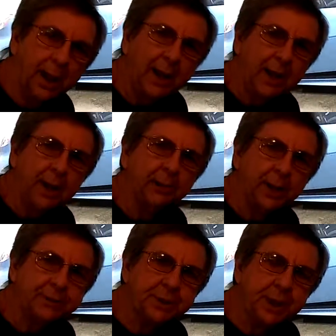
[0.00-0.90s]
got
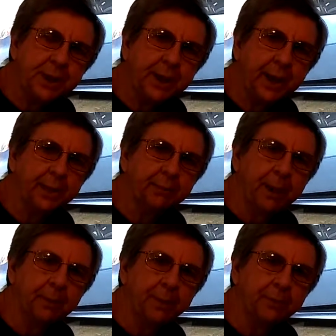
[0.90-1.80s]
interested in that
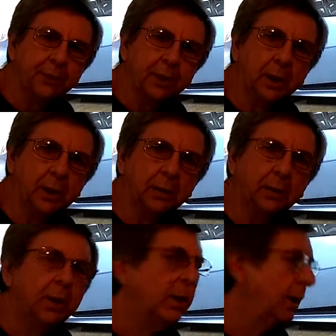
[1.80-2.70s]
about a month ago,
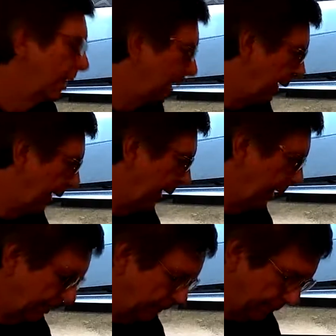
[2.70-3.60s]

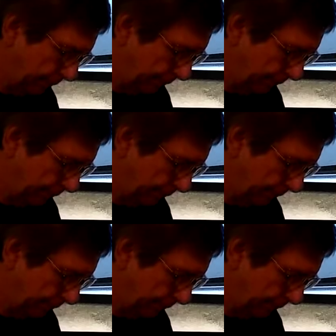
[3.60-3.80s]
and